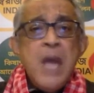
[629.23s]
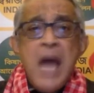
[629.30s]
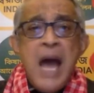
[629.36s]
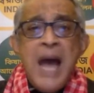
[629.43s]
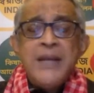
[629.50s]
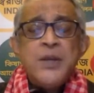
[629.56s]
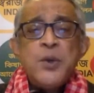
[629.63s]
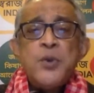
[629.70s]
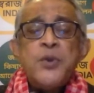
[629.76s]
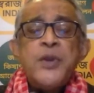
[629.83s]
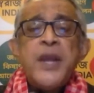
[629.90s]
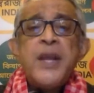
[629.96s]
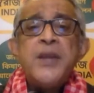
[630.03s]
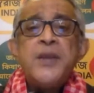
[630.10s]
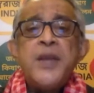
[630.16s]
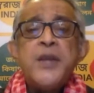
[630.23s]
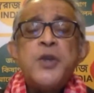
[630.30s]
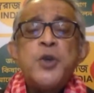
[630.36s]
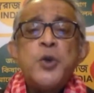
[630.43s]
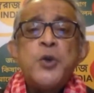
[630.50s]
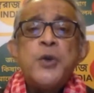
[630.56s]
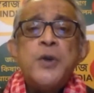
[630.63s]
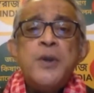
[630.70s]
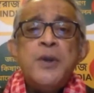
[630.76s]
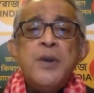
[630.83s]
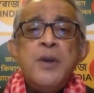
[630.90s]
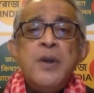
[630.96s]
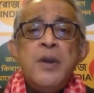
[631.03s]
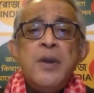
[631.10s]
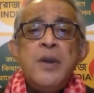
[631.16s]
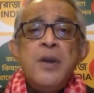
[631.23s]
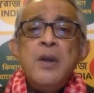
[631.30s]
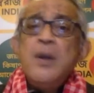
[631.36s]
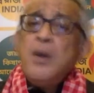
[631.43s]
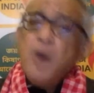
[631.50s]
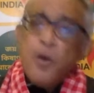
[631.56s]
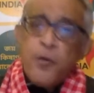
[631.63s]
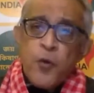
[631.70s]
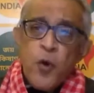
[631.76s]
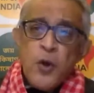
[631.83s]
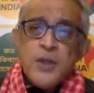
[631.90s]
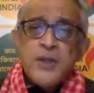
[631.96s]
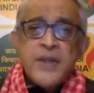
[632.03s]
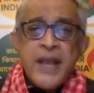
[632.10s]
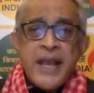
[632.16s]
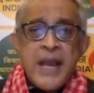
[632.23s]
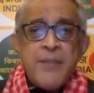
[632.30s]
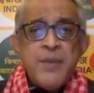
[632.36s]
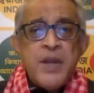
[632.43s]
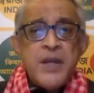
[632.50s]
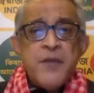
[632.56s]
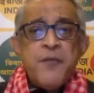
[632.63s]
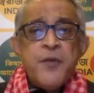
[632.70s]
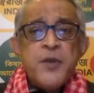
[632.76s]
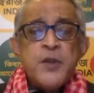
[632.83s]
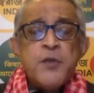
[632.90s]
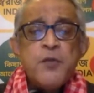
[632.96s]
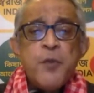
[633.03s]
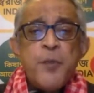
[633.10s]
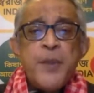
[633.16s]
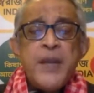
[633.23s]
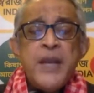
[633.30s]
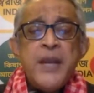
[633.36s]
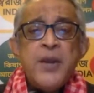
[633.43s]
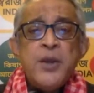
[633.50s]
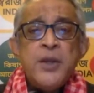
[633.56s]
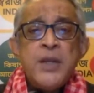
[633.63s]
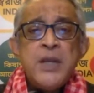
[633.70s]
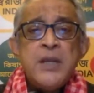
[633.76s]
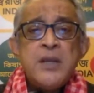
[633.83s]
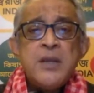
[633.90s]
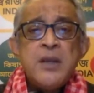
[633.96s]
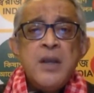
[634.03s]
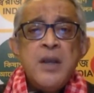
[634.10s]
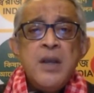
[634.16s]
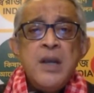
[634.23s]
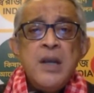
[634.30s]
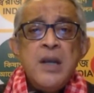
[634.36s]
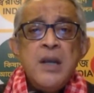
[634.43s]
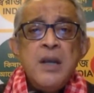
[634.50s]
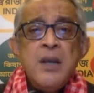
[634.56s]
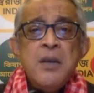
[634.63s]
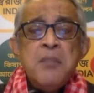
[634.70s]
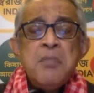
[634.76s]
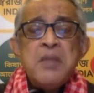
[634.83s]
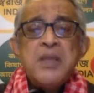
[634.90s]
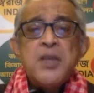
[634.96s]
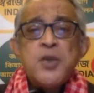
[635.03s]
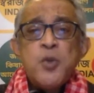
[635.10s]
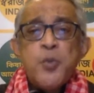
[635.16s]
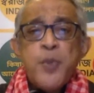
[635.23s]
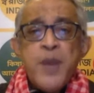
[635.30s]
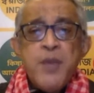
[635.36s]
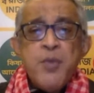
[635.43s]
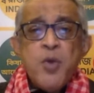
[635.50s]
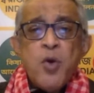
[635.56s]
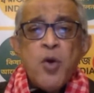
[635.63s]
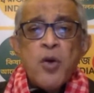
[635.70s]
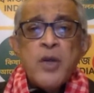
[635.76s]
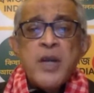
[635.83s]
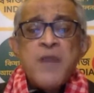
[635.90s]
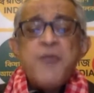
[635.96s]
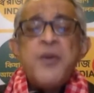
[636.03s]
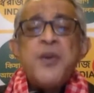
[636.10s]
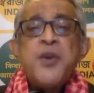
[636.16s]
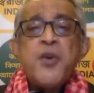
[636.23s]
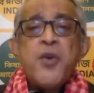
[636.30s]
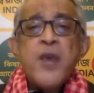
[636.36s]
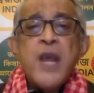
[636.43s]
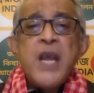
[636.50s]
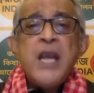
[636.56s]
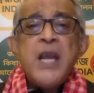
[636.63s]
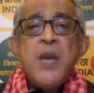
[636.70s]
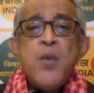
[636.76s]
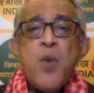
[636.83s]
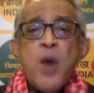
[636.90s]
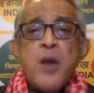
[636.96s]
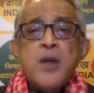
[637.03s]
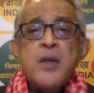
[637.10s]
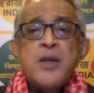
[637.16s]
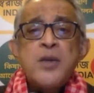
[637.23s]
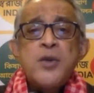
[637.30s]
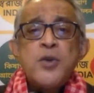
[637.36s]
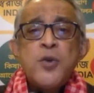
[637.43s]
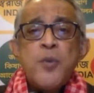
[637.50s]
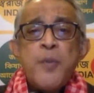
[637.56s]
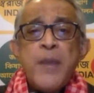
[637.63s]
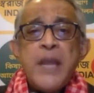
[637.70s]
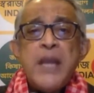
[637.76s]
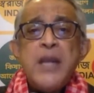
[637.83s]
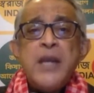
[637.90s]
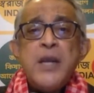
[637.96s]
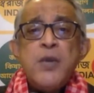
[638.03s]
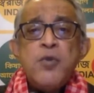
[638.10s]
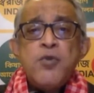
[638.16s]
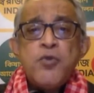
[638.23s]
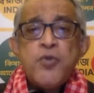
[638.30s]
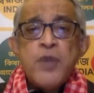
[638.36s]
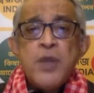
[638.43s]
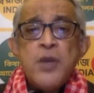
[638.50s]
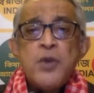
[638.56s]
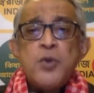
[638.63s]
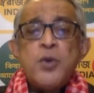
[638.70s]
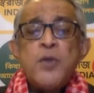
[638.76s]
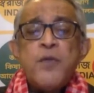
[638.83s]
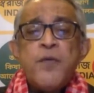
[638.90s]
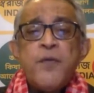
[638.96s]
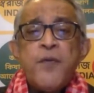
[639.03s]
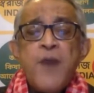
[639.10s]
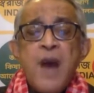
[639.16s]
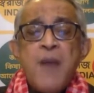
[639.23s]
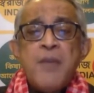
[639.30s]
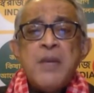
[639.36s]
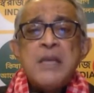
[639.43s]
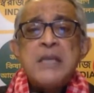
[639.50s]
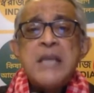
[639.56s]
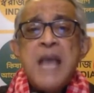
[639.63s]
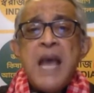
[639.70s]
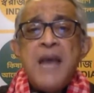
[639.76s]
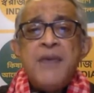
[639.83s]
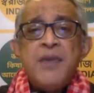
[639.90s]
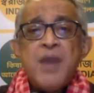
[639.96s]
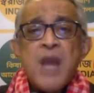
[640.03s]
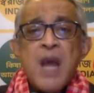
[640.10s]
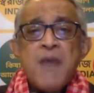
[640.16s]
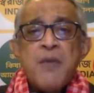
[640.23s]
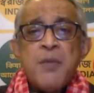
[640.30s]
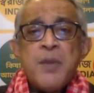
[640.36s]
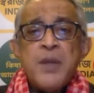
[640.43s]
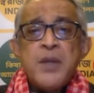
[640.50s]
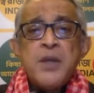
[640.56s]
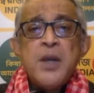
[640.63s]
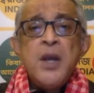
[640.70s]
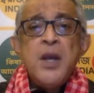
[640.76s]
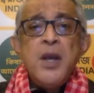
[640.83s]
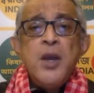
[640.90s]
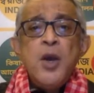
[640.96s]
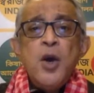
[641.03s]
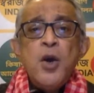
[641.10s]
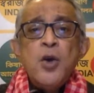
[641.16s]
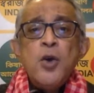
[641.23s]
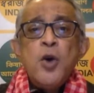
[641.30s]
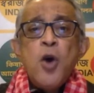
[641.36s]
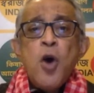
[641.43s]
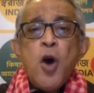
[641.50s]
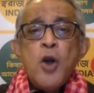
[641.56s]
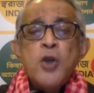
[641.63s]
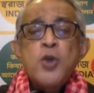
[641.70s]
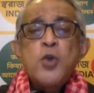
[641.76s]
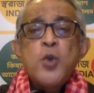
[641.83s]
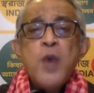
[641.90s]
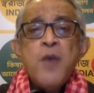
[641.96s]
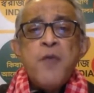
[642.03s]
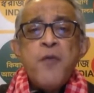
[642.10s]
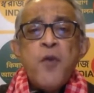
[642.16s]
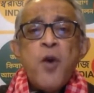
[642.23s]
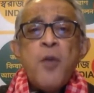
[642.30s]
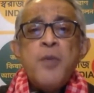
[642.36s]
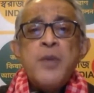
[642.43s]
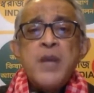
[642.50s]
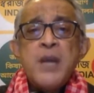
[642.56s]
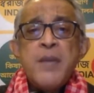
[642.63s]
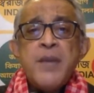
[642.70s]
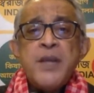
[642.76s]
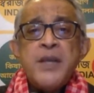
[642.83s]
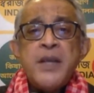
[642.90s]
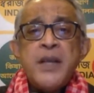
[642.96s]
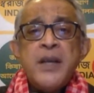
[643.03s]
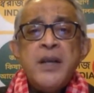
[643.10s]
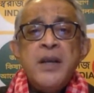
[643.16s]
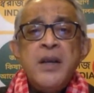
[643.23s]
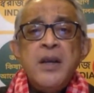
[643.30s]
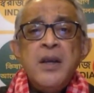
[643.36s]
I don't think they should. Of course, there can be a difference of opinion on this, but the Supreme Court, if it really wanted to be neutral to the farmers and the government, ought to have formed a committee